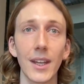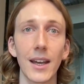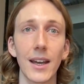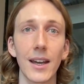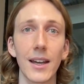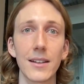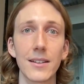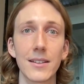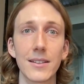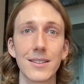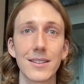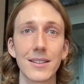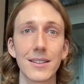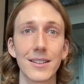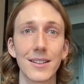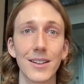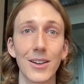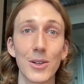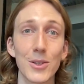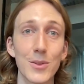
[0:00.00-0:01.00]
And
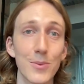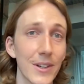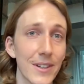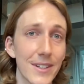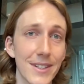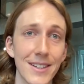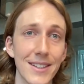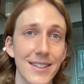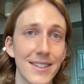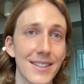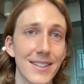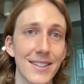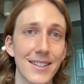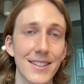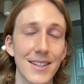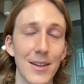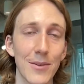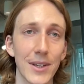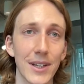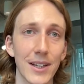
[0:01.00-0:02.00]
Cosmos is
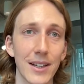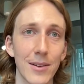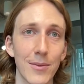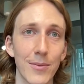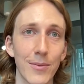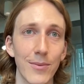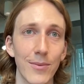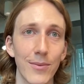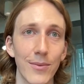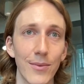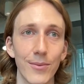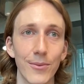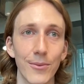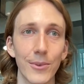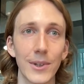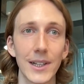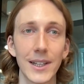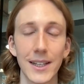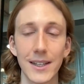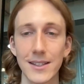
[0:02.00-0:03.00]
something I'm
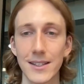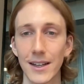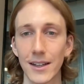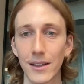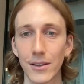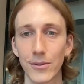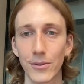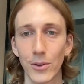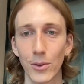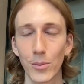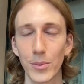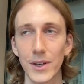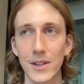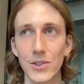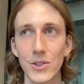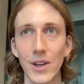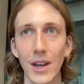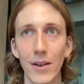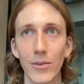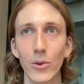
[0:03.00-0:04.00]
really excited for, because
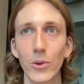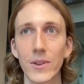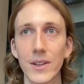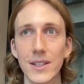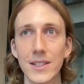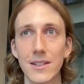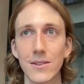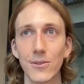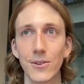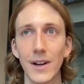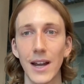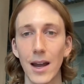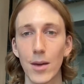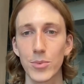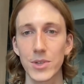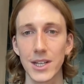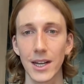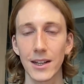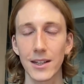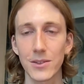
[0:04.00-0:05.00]
you have all these different
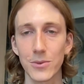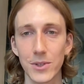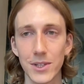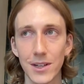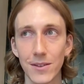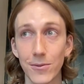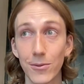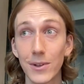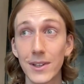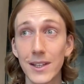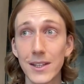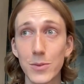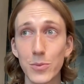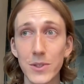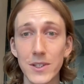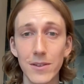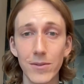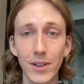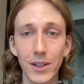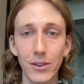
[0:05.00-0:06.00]
app chains which have really
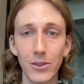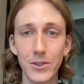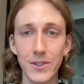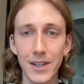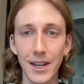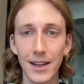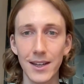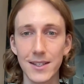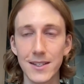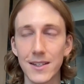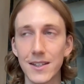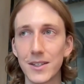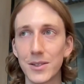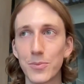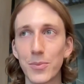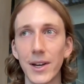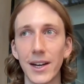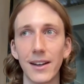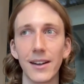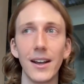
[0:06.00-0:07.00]
specific use cases,
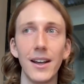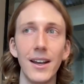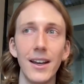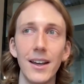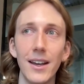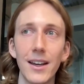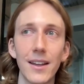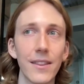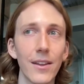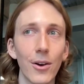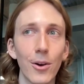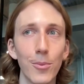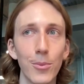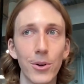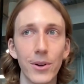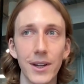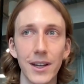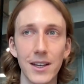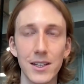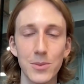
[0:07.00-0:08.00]
but the
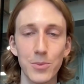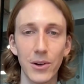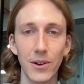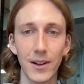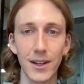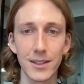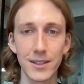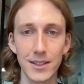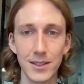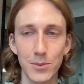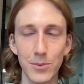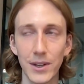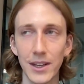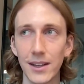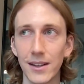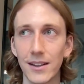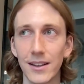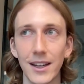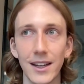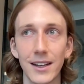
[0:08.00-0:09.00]
onboarding experience has
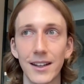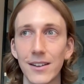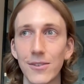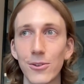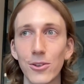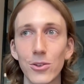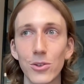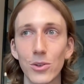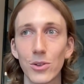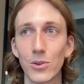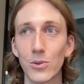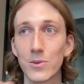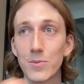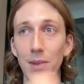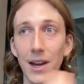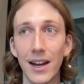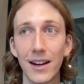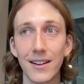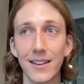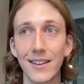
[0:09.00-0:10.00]
been like, if you thought it was
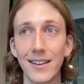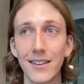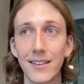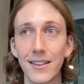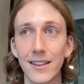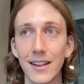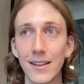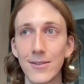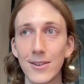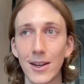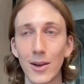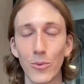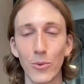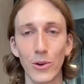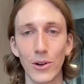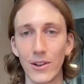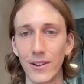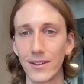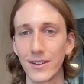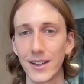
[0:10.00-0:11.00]
bad in the EVM
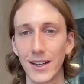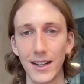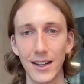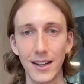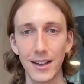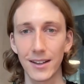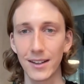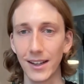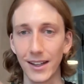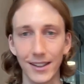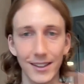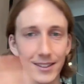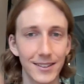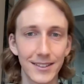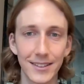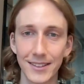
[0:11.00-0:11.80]
world, like